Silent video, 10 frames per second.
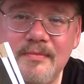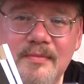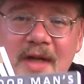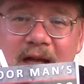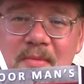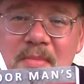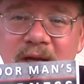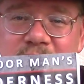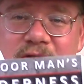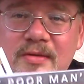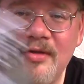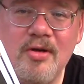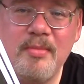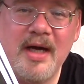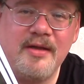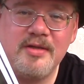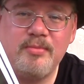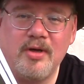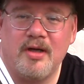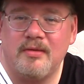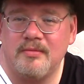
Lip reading: and a miss. Don't buy this book.